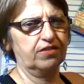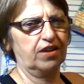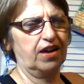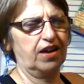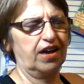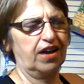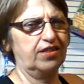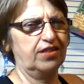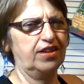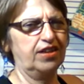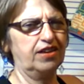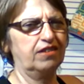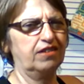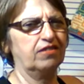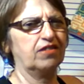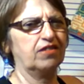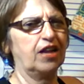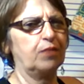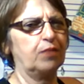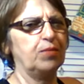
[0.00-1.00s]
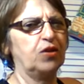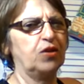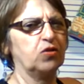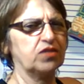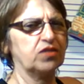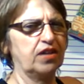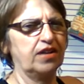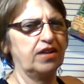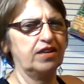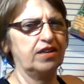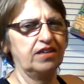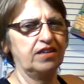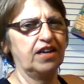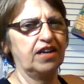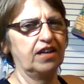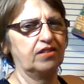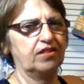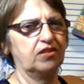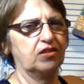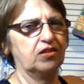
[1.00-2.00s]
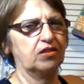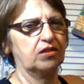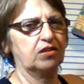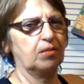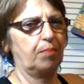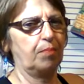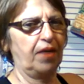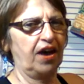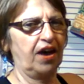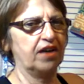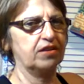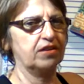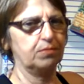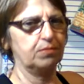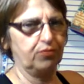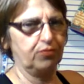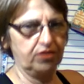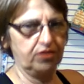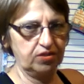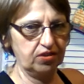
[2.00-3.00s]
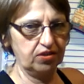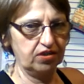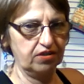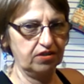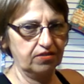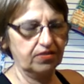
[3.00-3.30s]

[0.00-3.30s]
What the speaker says: I think like because I didn't get the pattern printed,